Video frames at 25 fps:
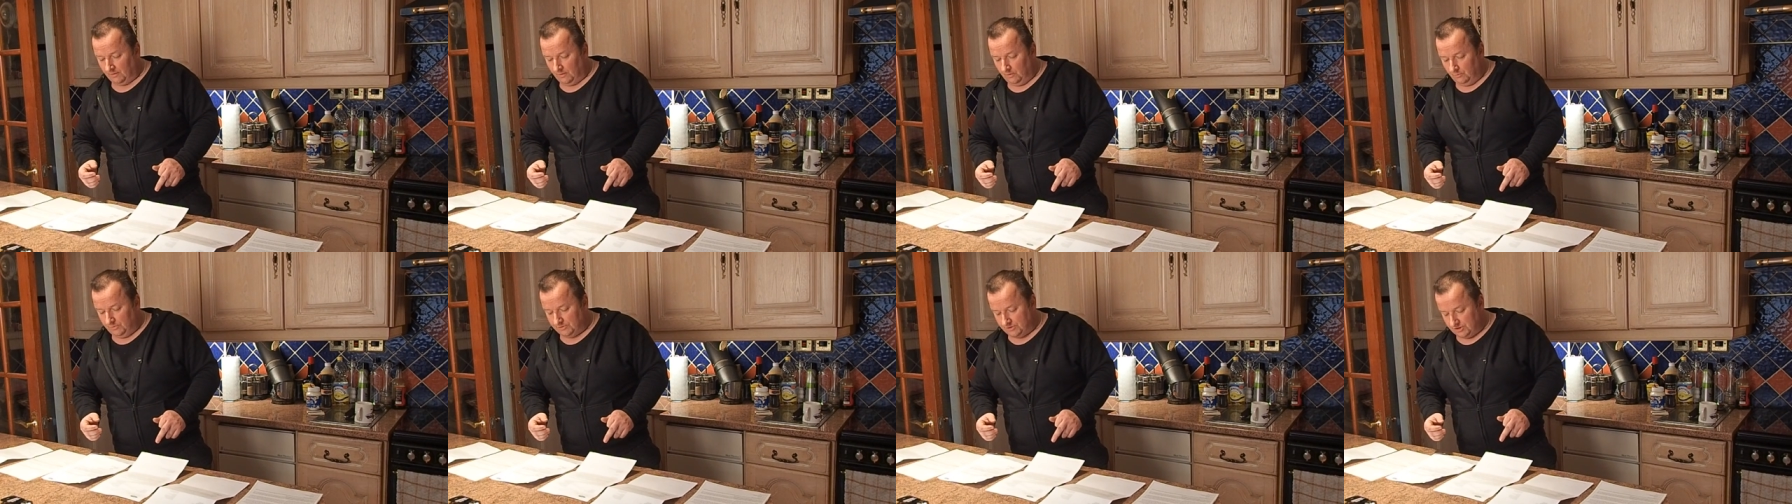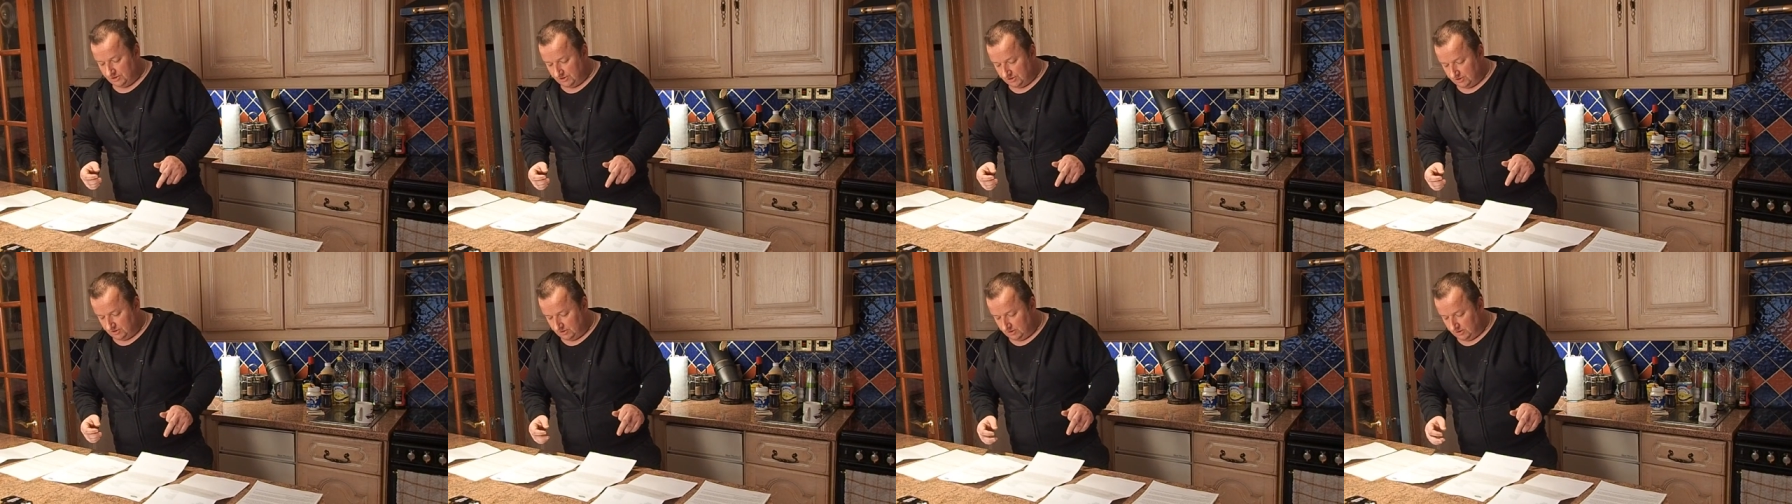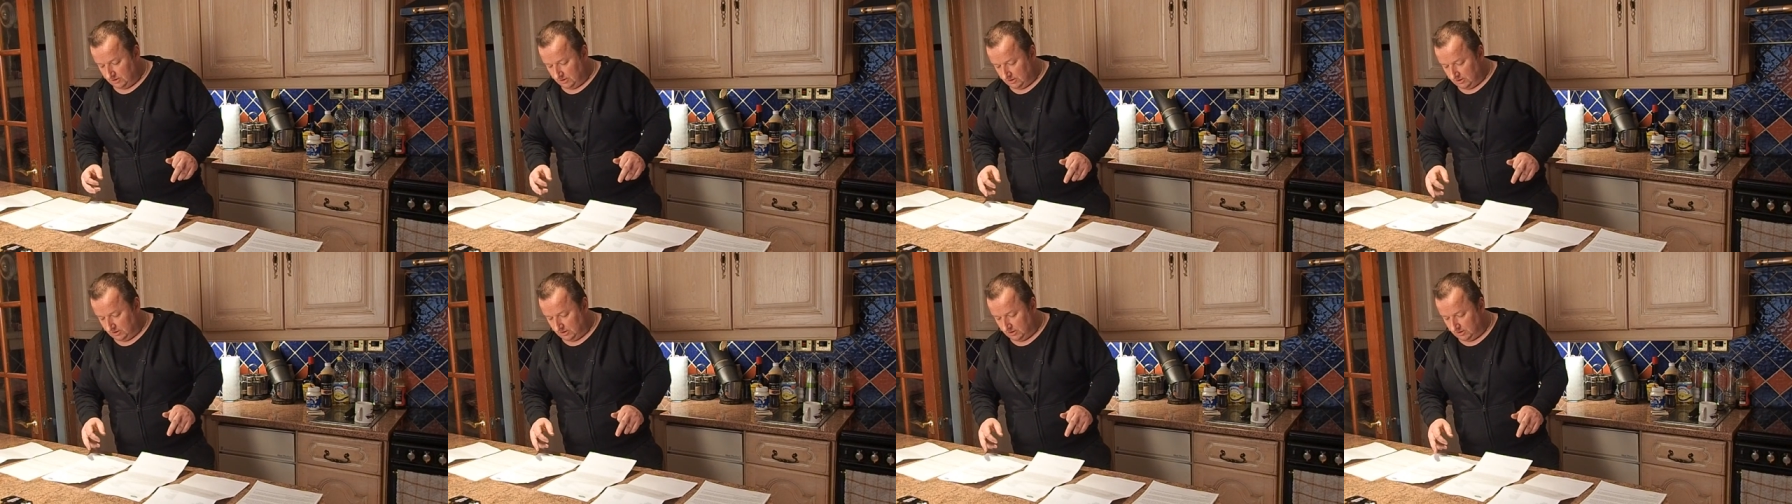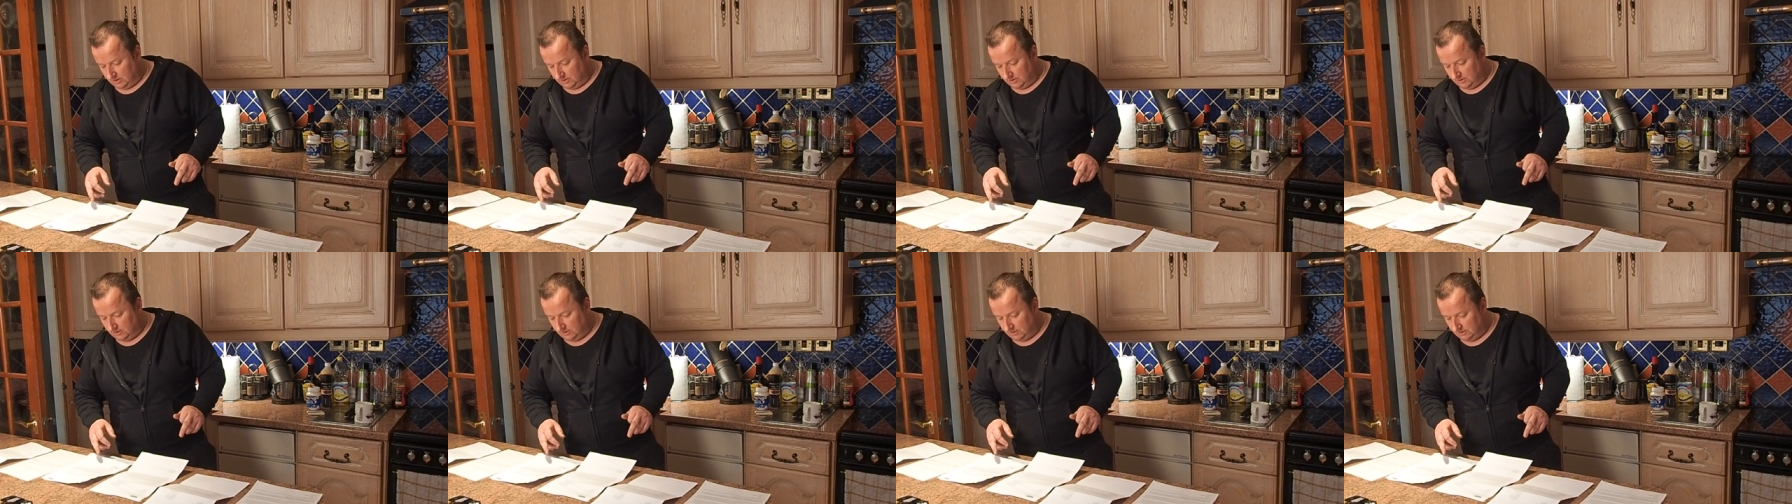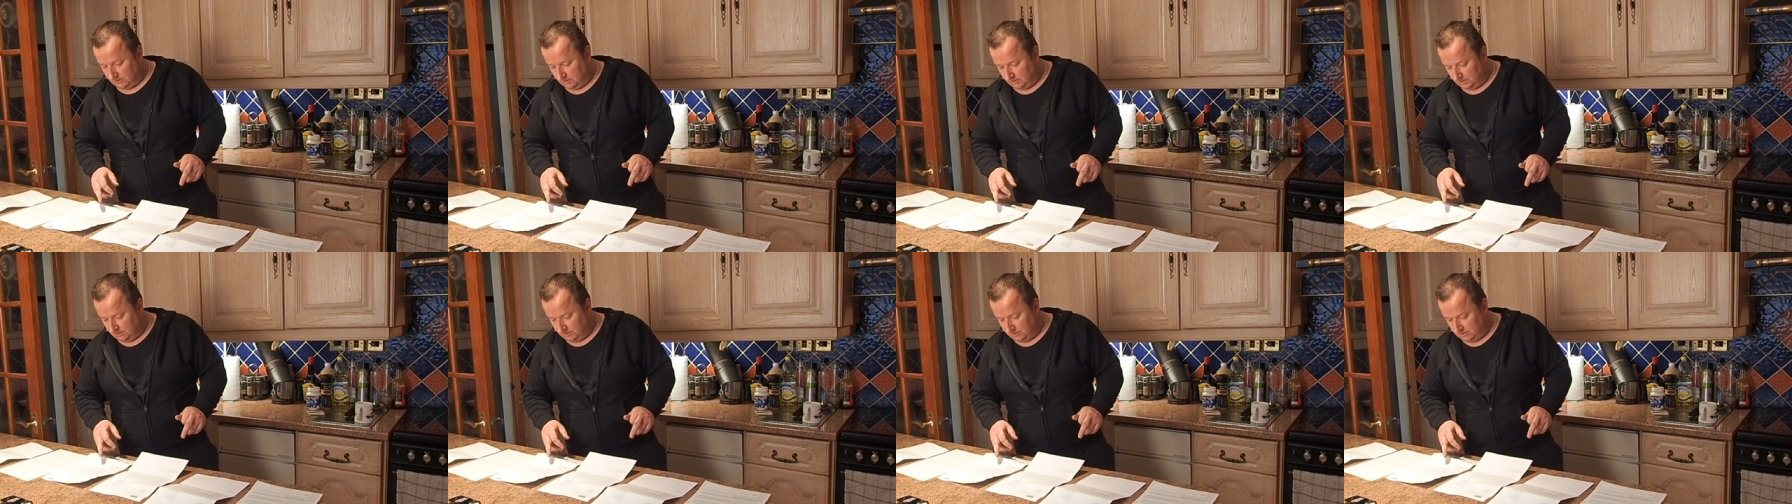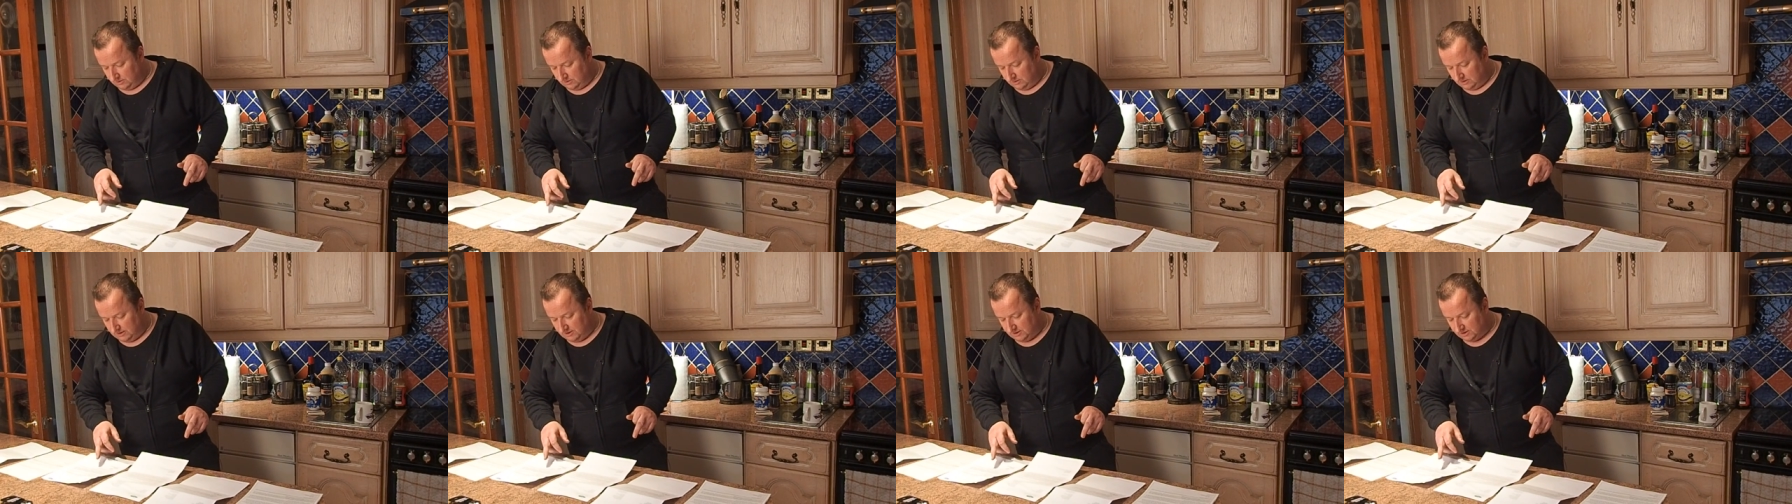which is
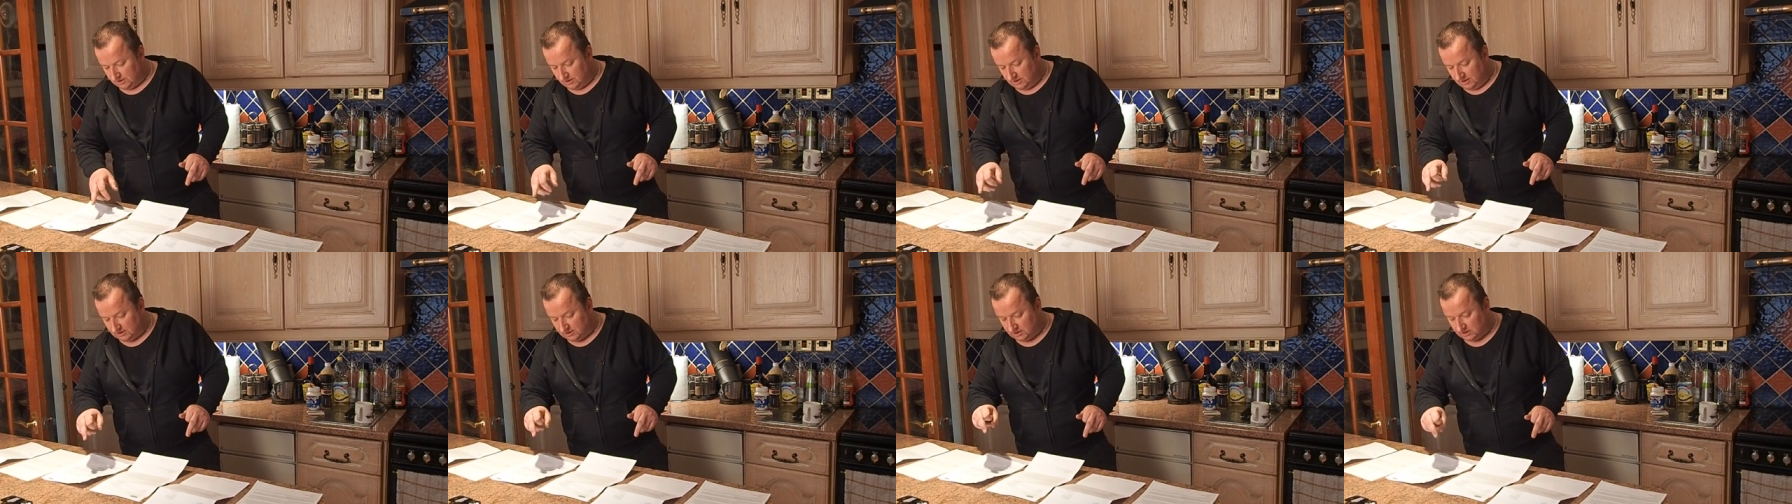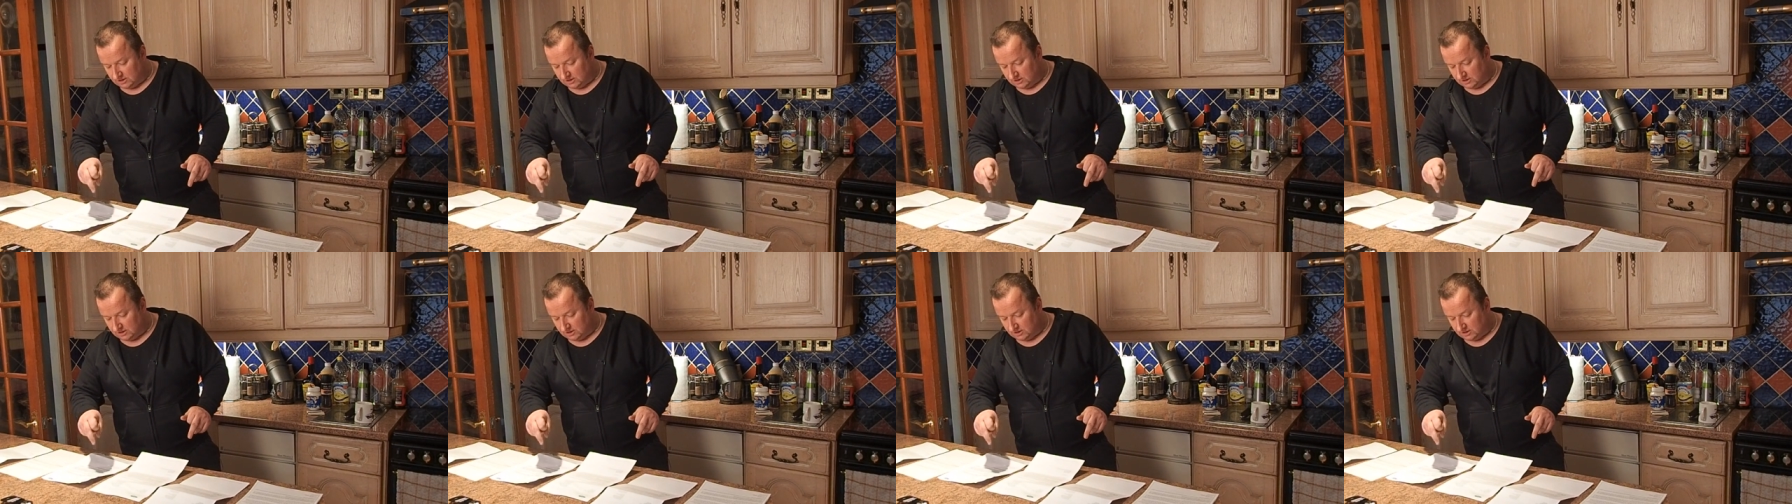it's